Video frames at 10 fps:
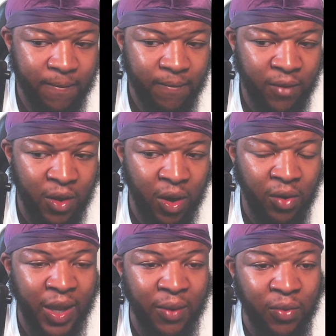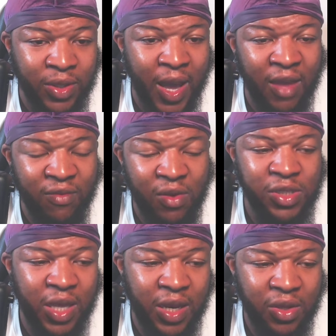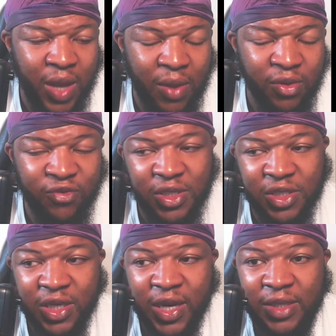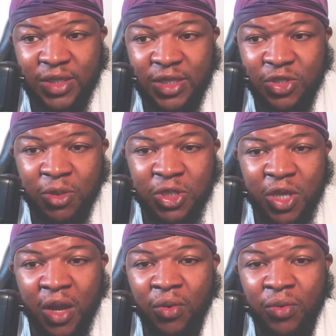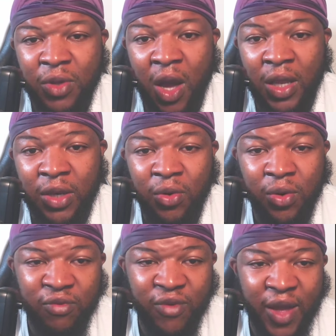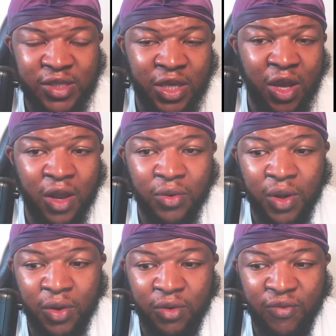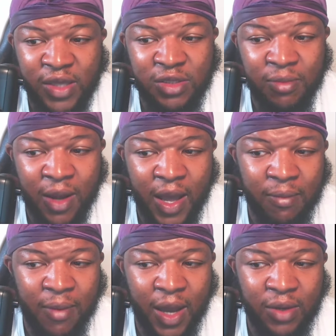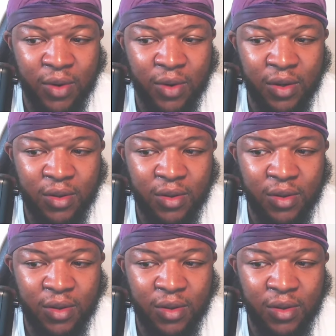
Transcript: you know, that with the IV was telling you they was flushing it out of the system, but y'all don't y'all ignore the facts and y'all don't know the facts about how the body work.